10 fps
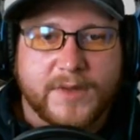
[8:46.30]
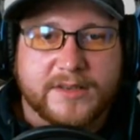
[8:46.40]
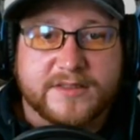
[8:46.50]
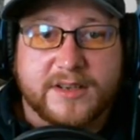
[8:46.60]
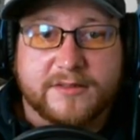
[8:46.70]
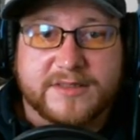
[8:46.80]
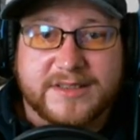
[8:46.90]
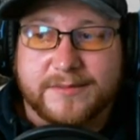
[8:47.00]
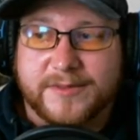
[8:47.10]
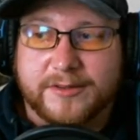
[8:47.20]
So now it's
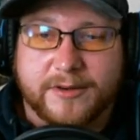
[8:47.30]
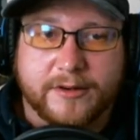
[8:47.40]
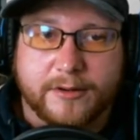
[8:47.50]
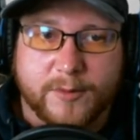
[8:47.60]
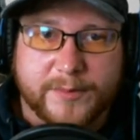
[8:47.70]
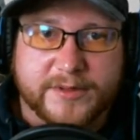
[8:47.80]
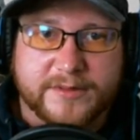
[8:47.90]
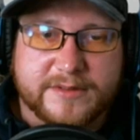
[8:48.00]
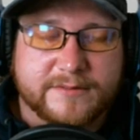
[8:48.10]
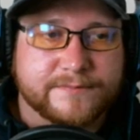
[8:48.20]
time to create our
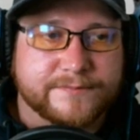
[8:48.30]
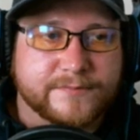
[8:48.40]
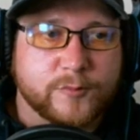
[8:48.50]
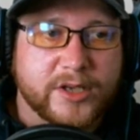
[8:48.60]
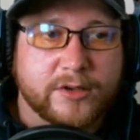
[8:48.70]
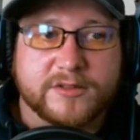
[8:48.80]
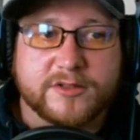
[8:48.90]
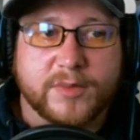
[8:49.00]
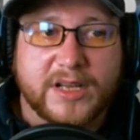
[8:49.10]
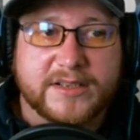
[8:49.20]
weapons. We go
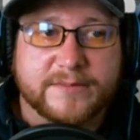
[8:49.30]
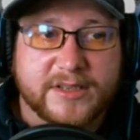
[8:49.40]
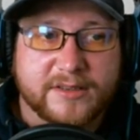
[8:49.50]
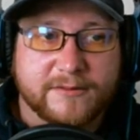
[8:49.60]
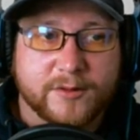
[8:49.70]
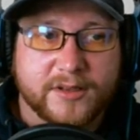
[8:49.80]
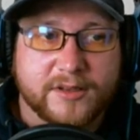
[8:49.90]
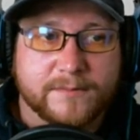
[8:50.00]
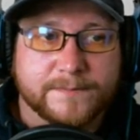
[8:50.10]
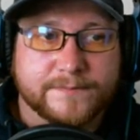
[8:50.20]
to blacksmithing for
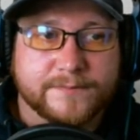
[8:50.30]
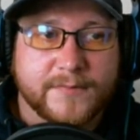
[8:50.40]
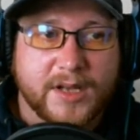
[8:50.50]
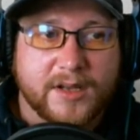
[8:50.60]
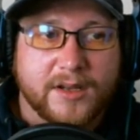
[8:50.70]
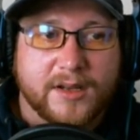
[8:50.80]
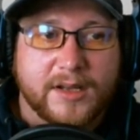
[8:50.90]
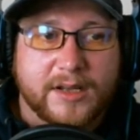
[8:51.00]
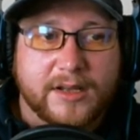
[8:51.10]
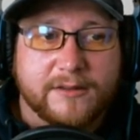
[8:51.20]
that.
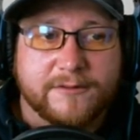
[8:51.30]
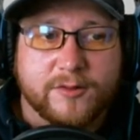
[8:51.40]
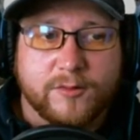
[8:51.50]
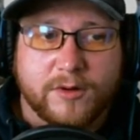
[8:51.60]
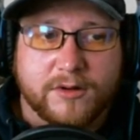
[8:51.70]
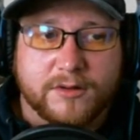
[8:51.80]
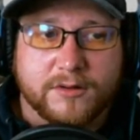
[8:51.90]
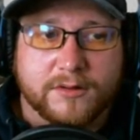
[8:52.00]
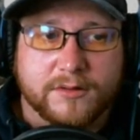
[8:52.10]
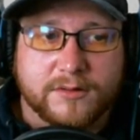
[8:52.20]
If you
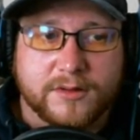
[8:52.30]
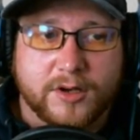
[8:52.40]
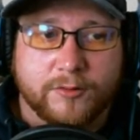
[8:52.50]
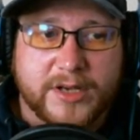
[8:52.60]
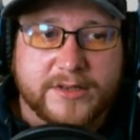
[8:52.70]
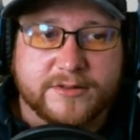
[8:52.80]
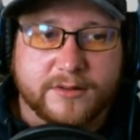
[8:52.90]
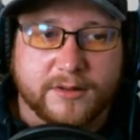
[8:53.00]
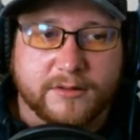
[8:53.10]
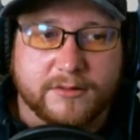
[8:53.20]
are a ranger
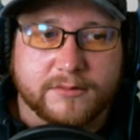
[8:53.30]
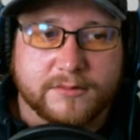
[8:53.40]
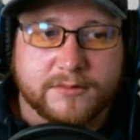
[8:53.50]
though,